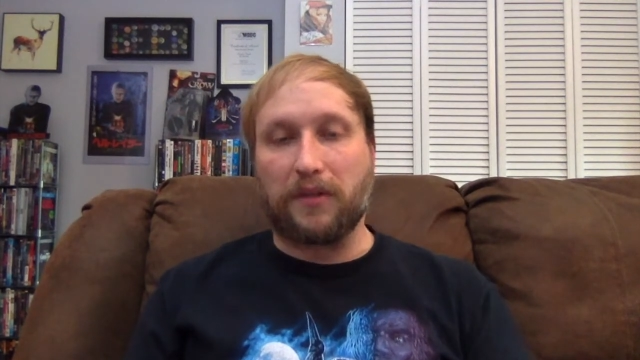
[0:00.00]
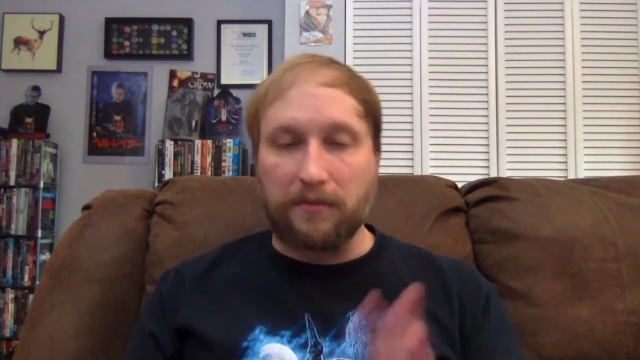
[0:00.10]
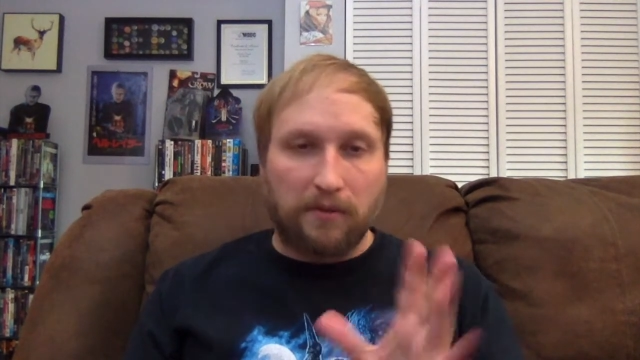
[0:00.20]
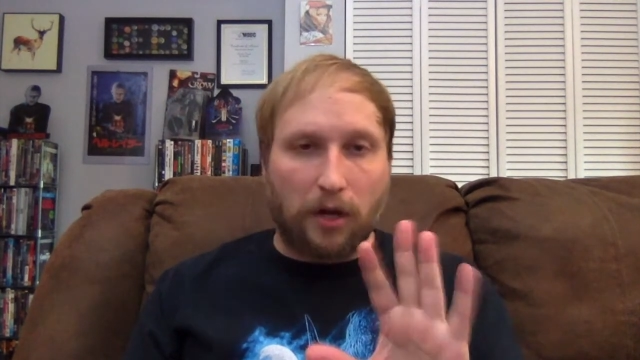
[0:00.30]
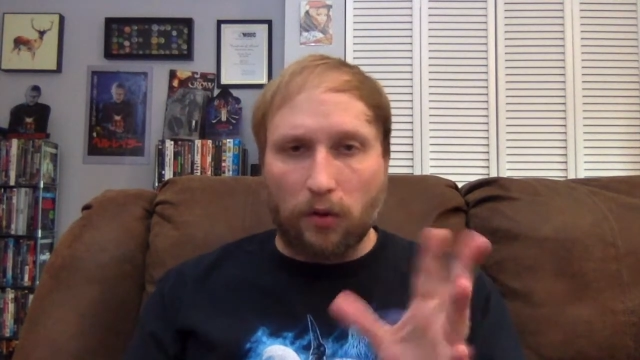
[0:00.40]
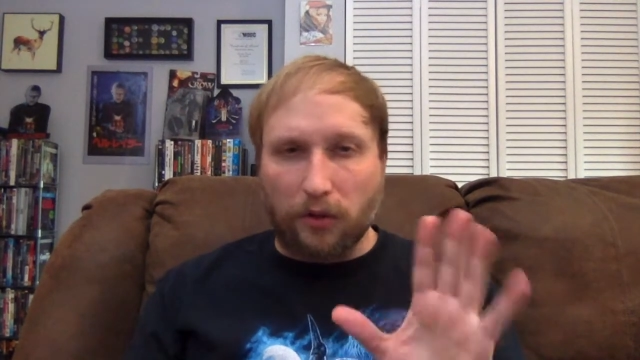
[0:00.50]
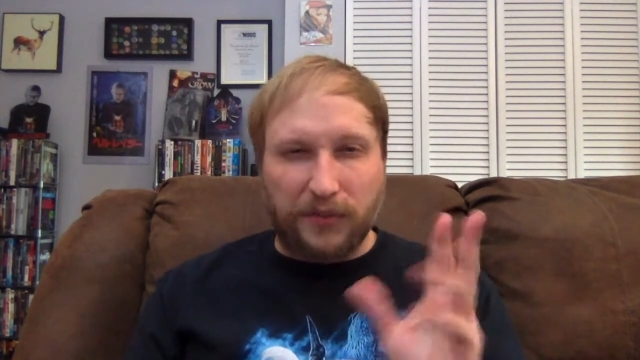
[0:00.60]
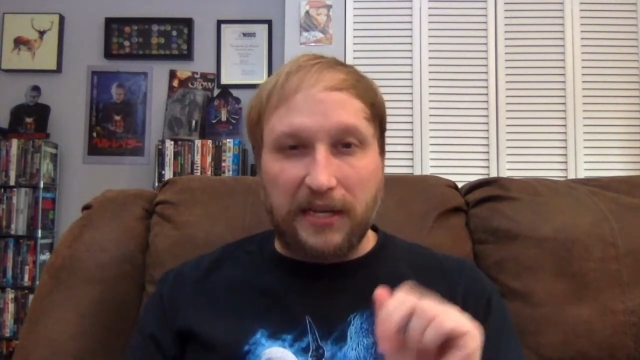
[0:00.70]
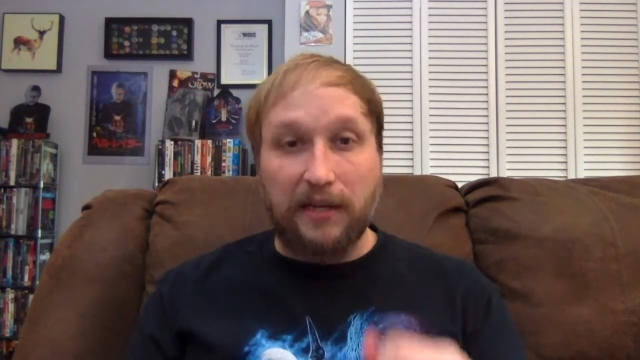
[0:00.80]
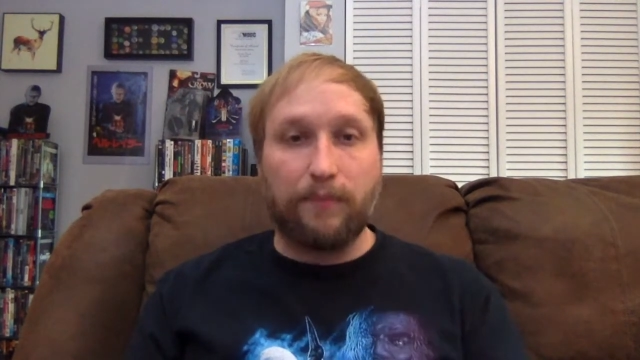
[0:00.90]
you know, little
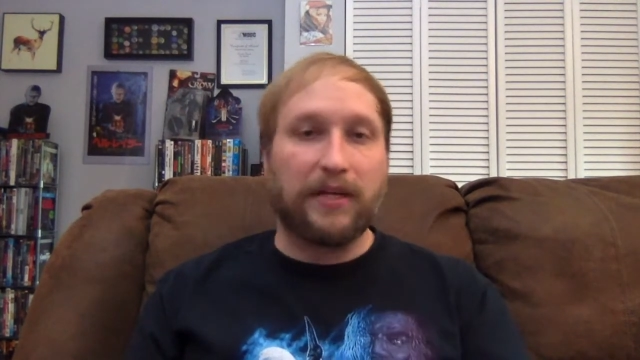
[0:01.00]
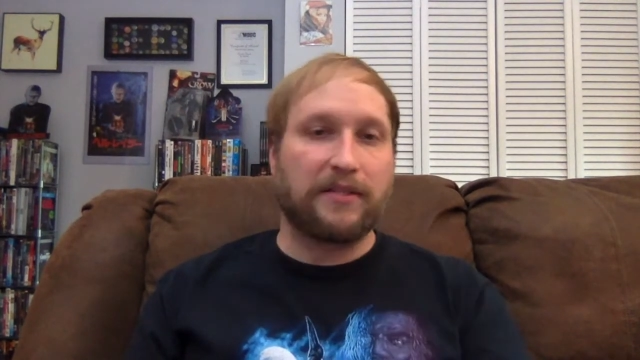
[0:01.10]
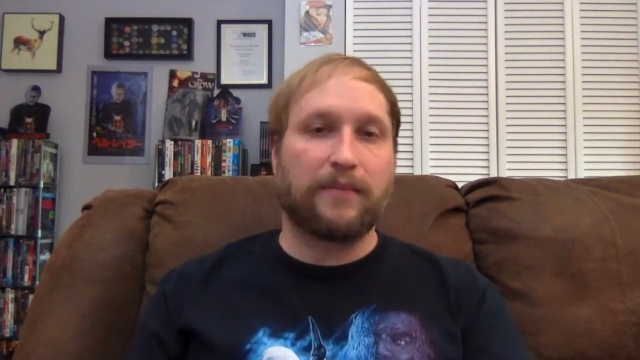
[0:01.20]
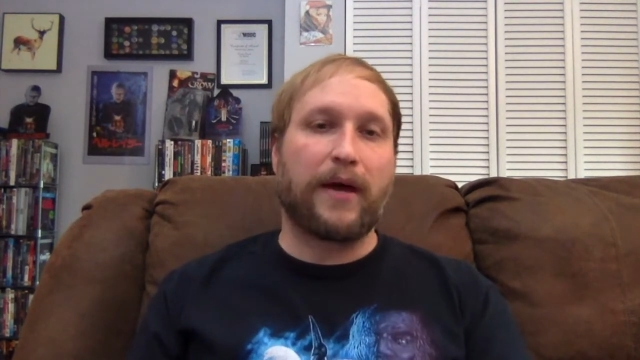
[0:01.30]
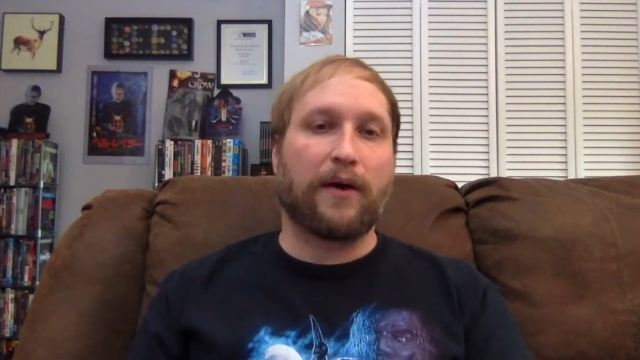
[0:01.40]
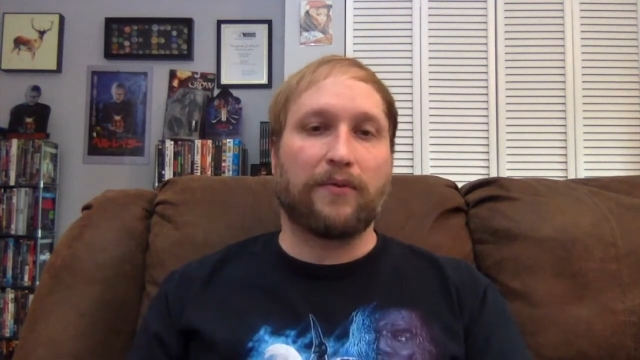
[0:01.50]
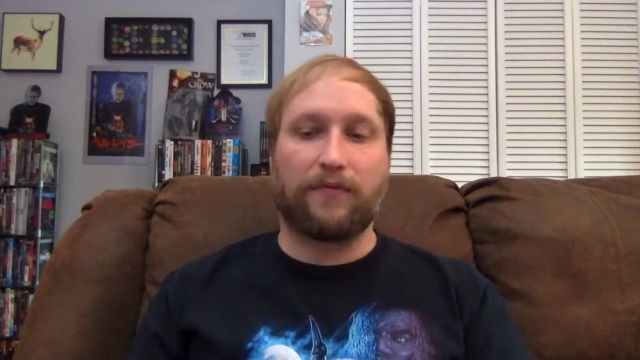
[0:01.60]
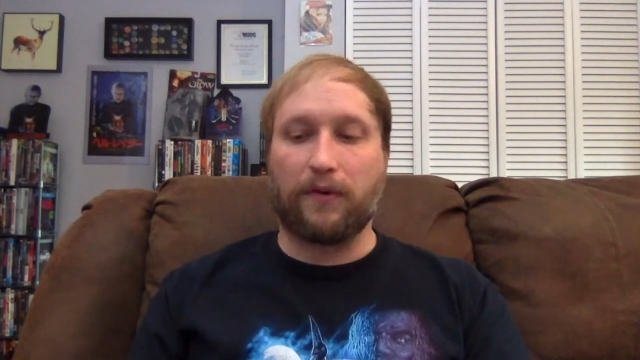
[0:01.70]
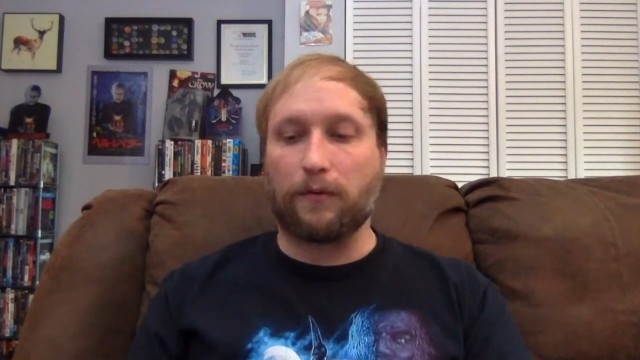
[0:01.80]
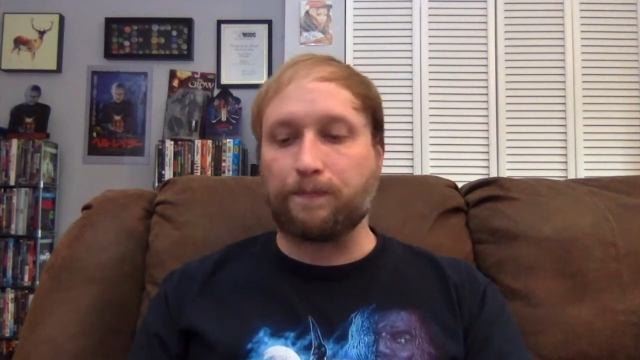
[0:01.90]
tidbits about the
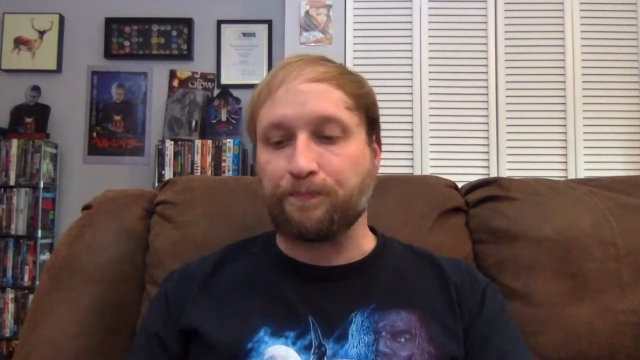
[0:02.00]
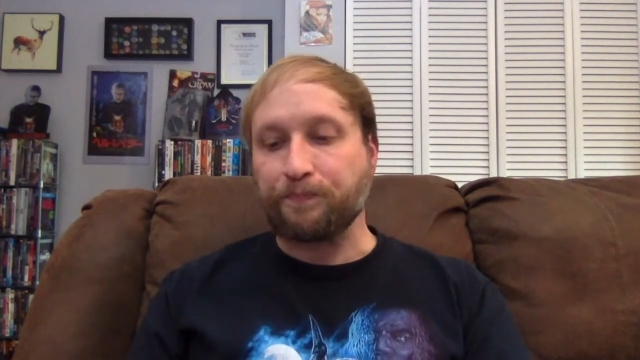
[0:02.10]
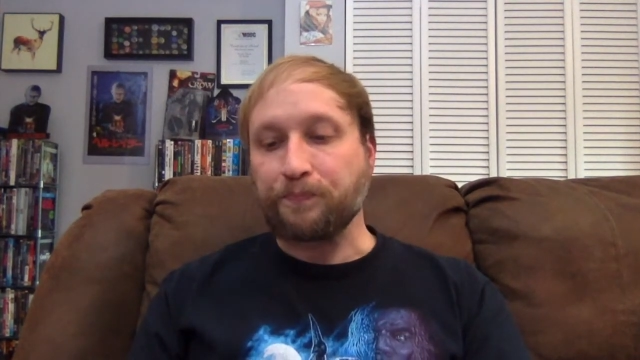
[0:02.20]
film.